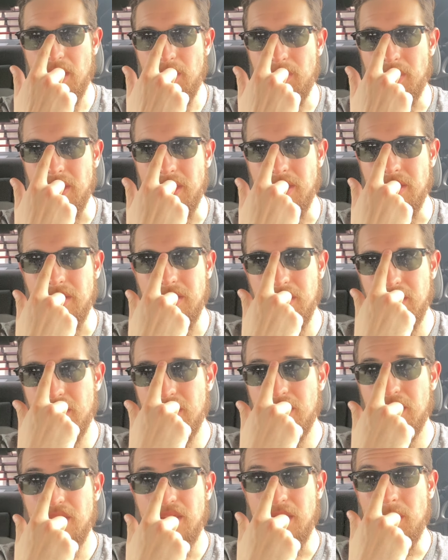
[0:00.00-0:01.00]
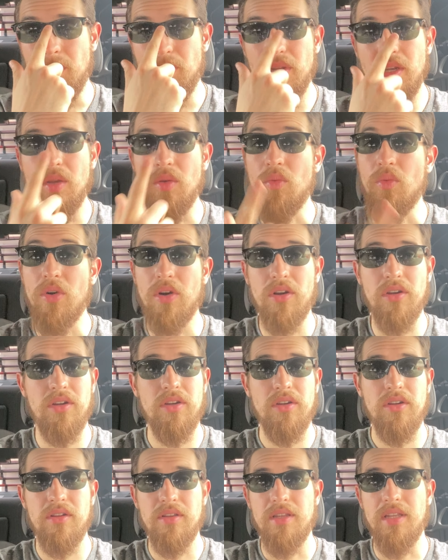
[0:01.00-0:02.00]
I mean, he put in work
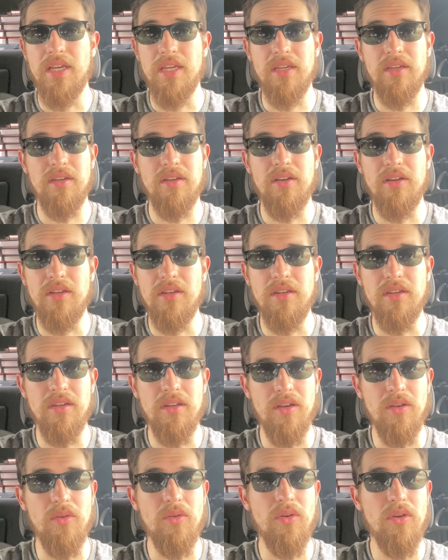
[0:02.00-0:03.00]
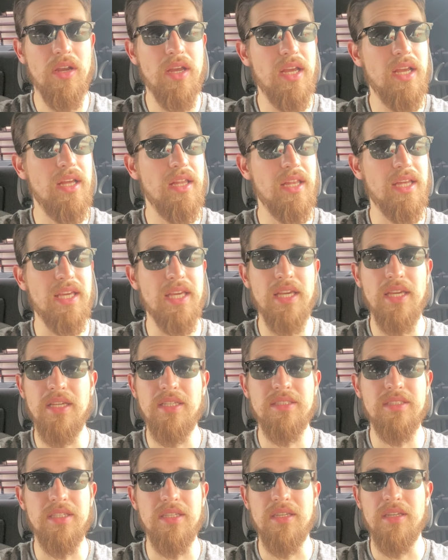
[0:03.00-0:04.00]
like on Jorge, like
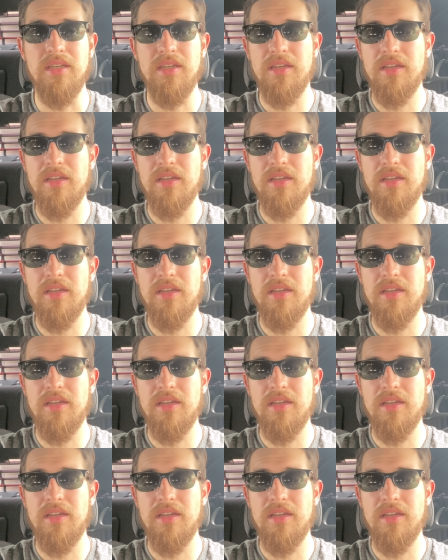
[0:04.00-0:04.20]
easy,